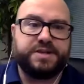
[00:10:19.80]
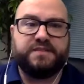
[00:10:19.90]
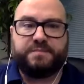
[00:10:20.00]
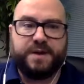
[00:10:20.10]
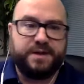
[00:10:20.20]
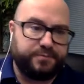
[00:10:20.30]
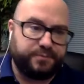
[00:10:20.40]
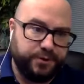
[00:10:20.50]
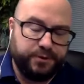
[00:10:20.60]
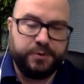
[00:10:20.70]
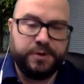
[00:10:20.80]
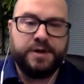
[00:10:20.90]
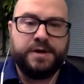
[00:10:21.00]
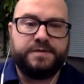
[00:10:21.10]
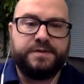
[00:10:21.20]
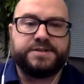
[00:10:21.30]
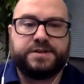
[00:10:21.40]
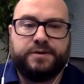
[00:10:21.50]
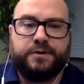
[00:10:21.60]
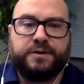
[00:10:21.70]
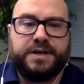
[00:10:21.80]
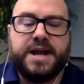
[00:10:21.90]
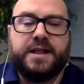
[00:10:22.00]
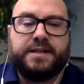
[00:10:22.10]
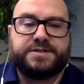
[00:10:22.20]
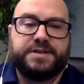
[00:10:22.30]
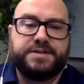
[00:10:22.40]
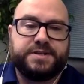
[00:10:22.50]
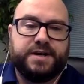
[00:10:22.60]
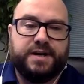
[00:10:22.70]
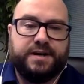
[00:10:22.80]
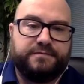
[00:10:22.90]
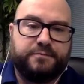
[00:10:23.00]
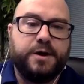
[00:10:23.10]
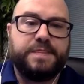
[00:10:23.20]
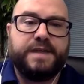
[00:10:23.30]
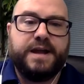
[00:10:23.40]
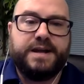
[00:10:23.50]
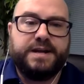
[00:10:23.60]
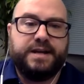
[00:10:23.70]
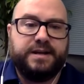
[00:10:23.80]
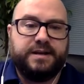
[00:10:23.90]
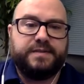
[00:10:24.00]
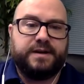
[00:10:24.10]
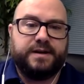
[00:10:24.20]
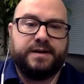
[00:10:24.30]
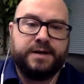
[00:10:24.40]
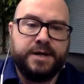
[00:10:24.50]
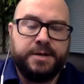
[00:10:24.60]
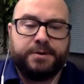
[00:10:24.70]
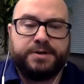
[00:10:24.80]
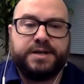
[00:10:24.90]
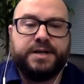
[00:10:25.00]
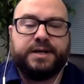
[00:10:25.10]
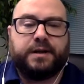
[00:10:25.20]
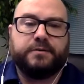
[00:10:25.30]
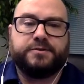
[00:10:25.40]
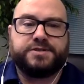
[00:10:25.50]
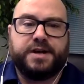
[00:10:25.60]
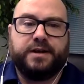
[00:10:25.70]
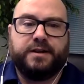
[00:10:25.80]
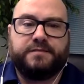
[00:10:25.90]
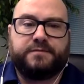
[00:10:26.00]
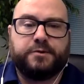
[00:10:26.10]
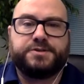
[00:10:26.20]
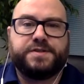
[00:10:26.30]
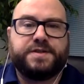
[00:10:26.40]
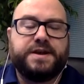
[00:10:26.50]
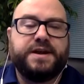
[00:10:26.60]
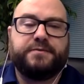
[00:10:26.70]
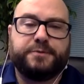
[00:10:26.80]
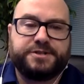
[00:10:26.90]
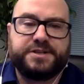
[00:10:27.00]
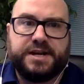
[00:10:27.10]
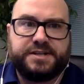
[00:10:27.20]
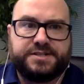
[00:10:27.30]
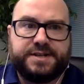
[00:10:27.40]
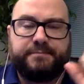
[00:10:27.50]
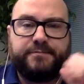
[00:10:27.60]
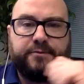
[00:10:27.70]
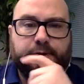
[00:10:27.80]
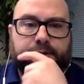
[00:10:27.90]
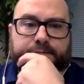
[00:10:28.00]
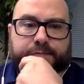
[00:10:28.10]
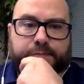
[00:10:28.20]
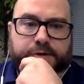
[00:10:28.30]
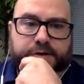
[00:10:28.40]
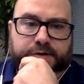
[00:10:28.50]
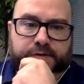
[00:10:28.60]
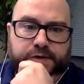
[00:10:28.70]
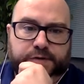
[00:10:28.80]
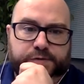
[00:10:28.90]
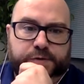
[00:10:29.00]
they've been through this early analysis of what they need in the particular style of divorce that they need, what's the next step for, for a user?